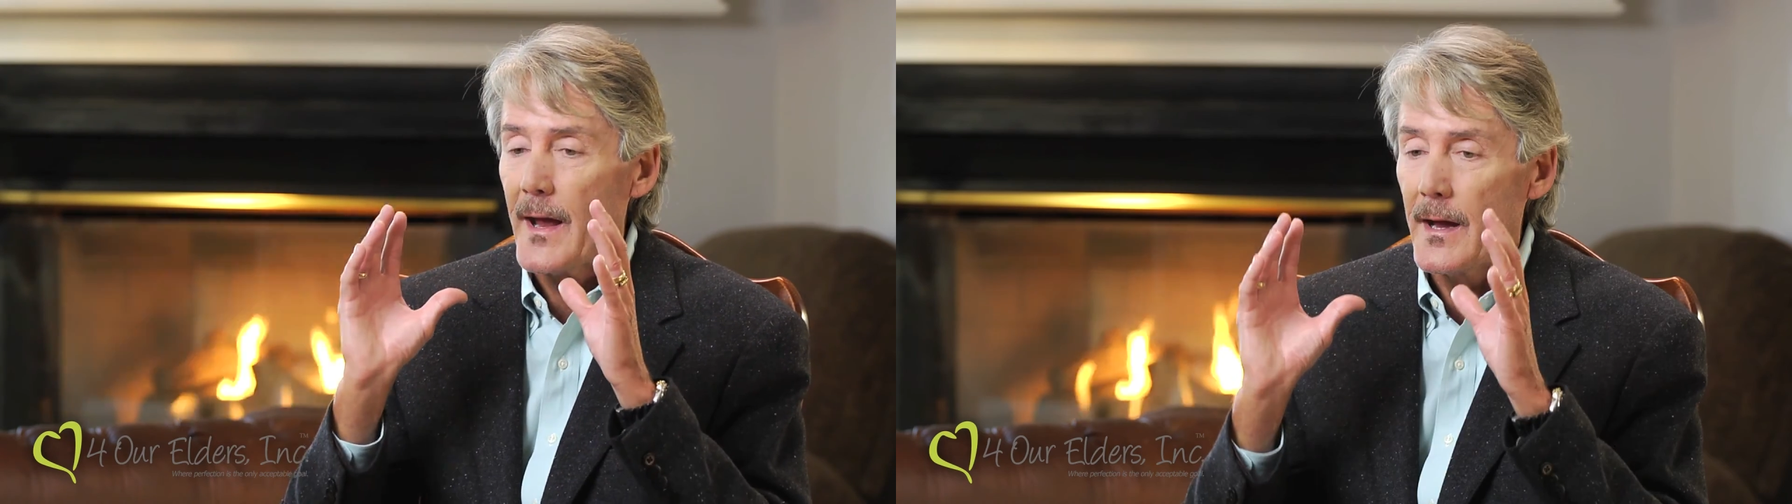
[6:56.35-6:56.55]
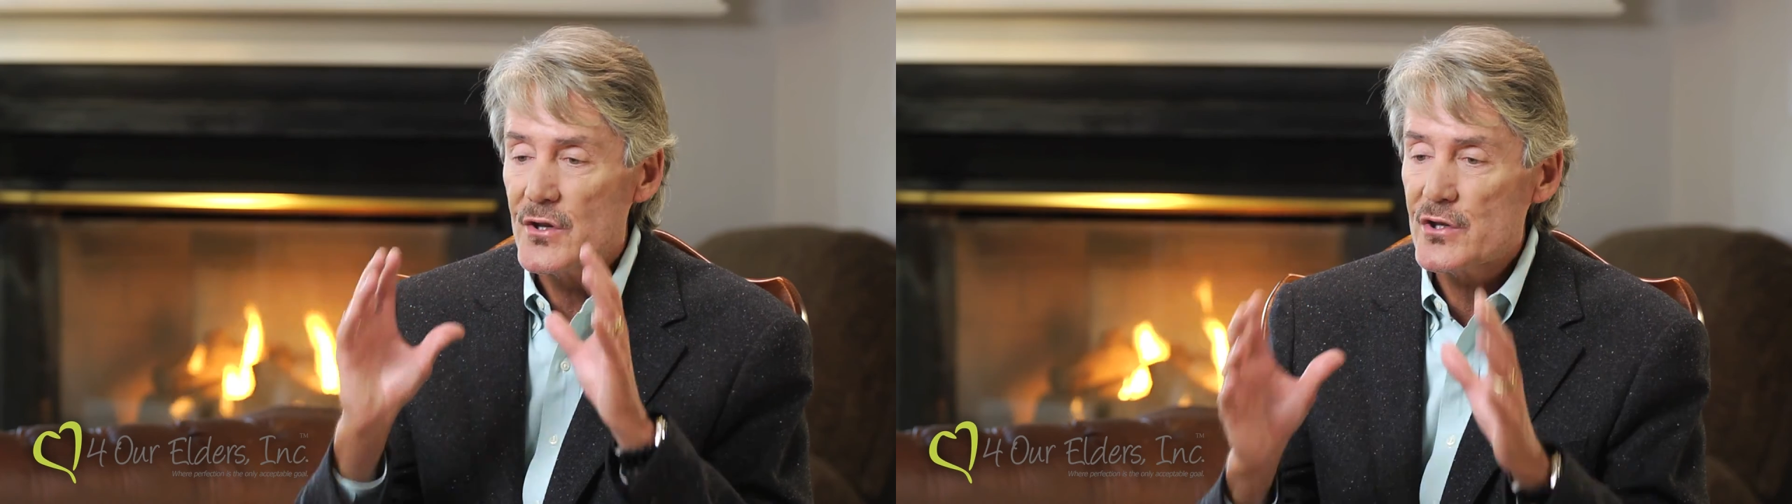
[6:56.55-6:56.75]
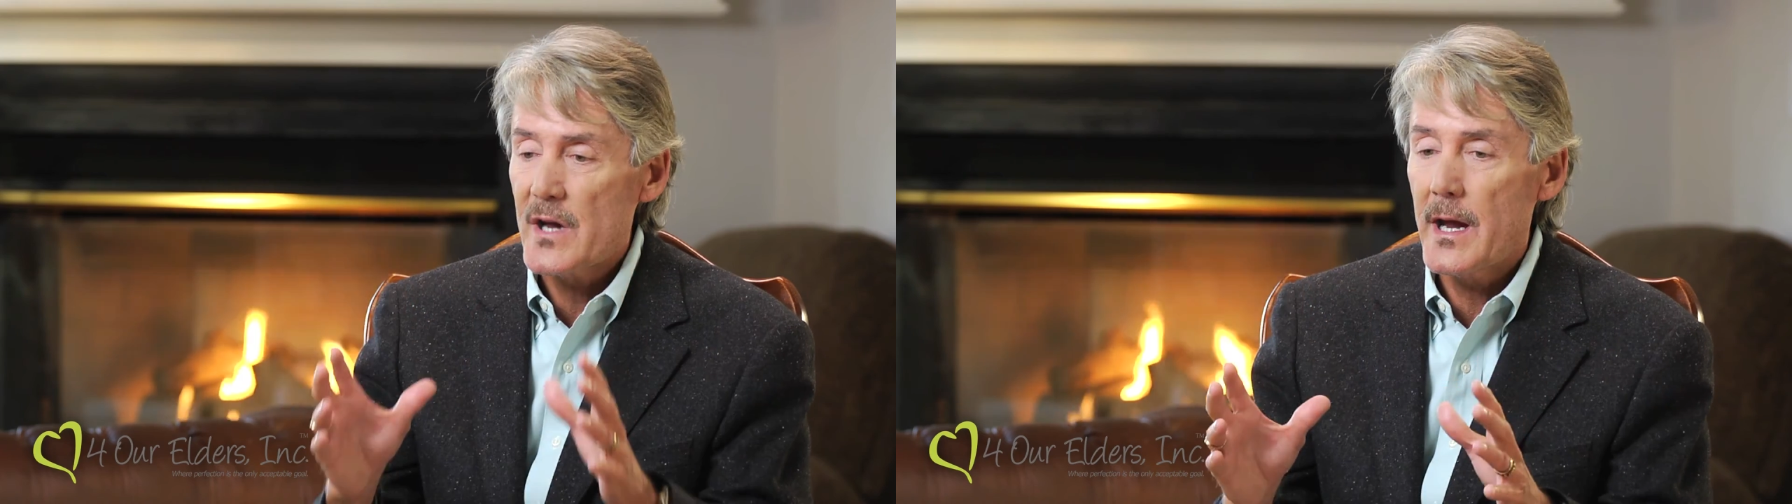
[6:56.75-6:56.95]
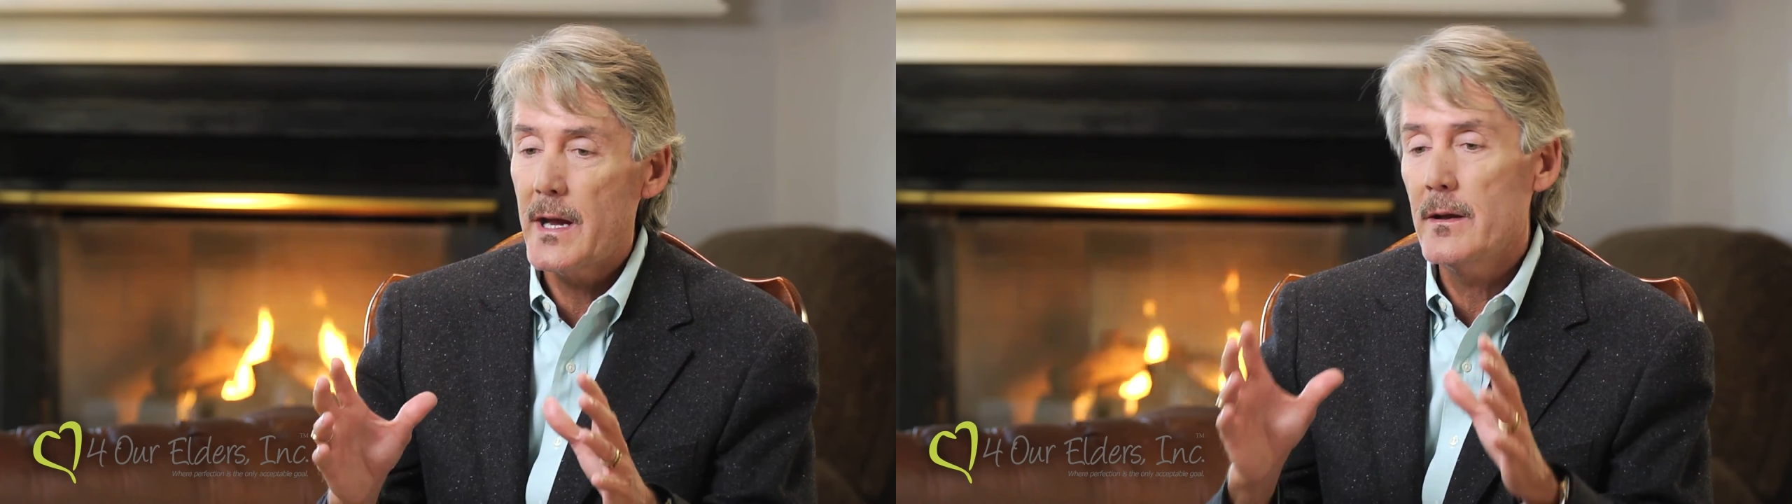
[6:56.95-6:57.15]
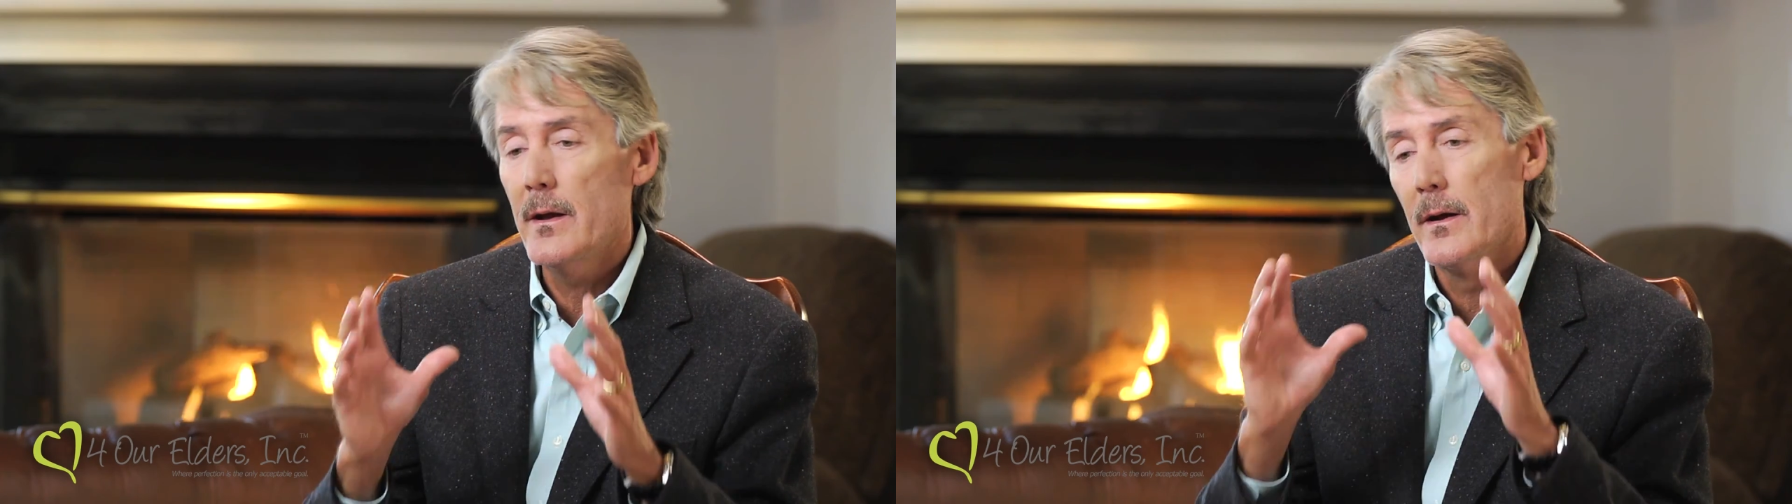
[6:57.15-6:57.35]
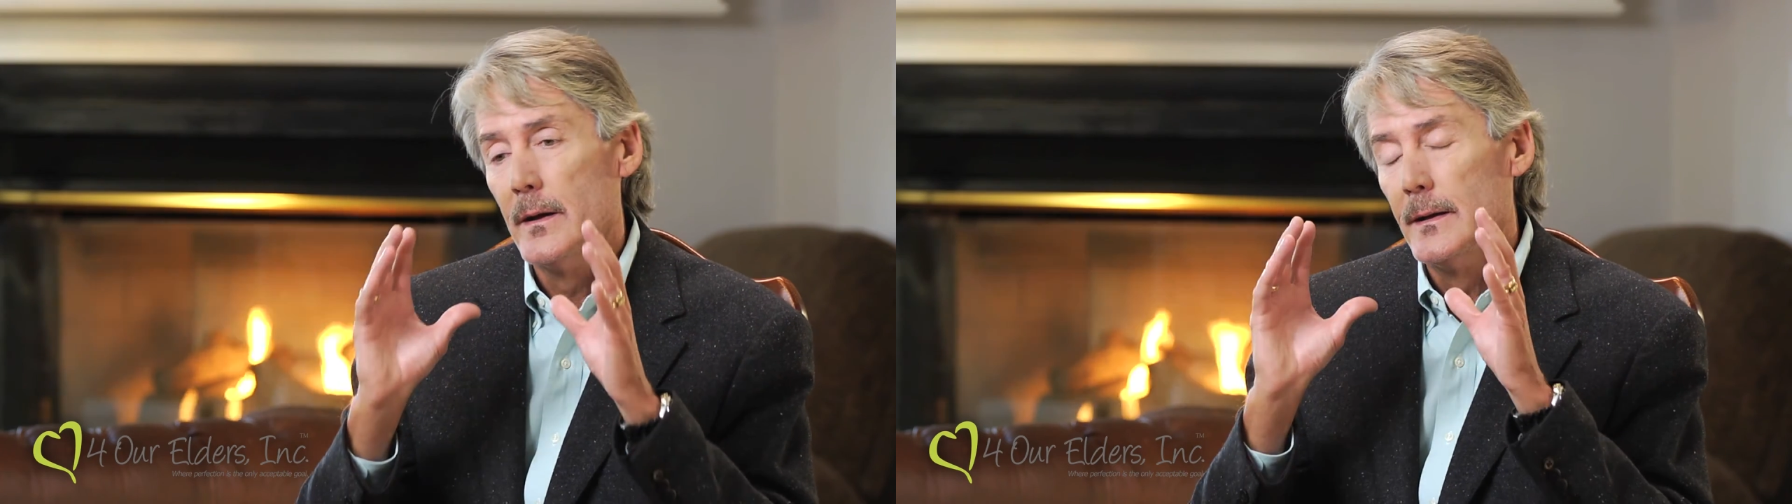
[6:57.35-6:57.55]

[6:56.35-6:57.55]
a chain,